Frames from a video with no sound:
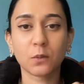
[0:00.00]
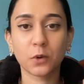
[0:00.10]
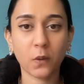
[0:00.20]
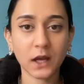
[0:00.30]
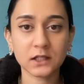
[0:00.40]

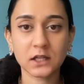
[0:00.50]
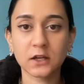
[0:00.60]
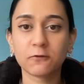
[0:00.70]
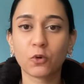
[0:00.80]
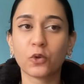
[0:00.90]

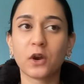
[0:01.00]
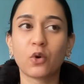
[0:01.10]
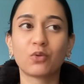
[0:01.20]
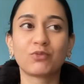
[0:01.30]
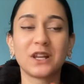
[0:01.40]
proactive or they're
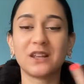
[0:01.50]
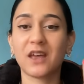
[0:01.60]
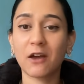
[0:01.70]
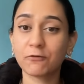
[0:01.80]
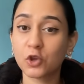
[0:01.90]
not really
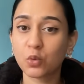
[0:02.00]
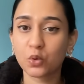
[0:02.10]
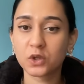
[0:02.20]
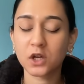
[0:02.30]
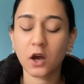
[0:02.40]
there for you all
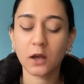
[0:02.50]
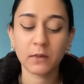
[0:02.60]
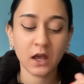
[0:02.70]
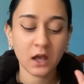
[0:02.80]
the time.